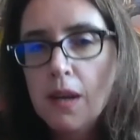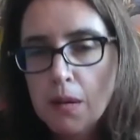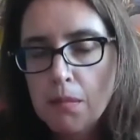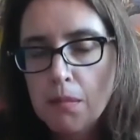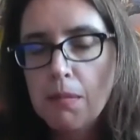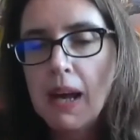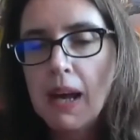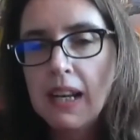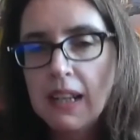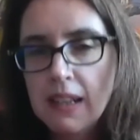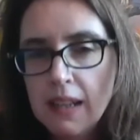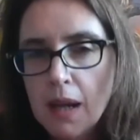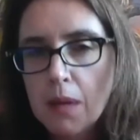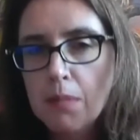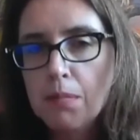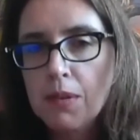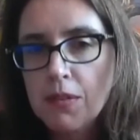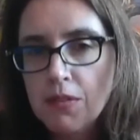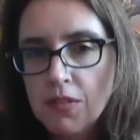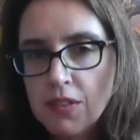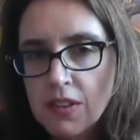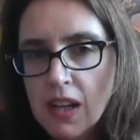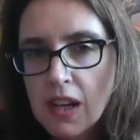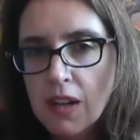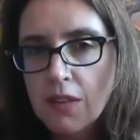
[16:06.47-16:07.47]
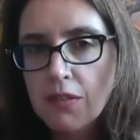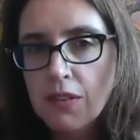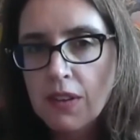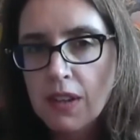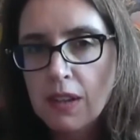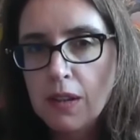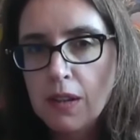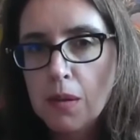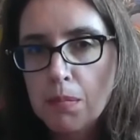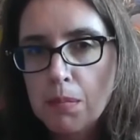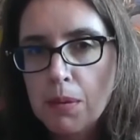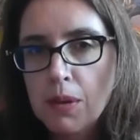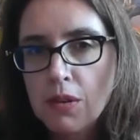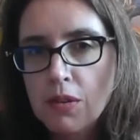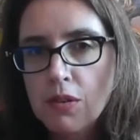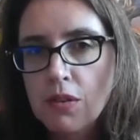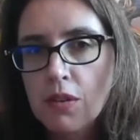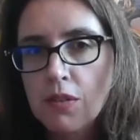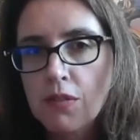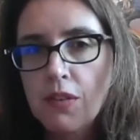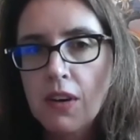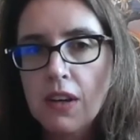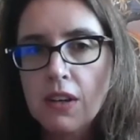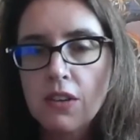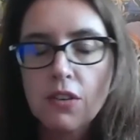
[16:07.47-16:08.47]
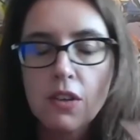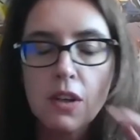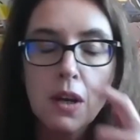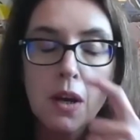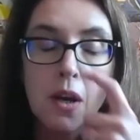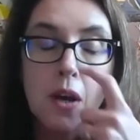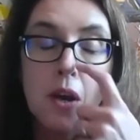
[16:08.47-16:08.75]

maladaptive self and interpersonal function.